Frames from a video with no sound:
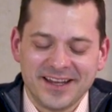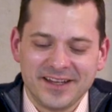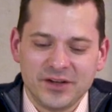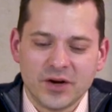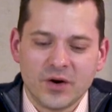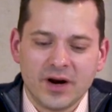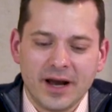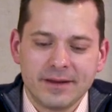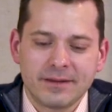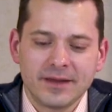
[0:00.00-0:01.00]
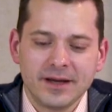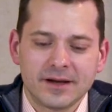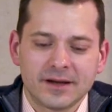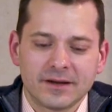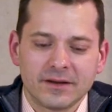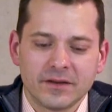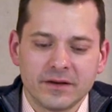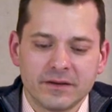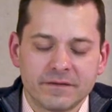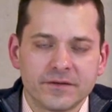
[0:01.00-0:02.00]
You know, I think
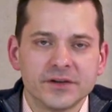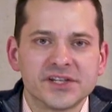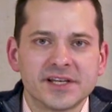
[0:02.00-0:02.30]
that the first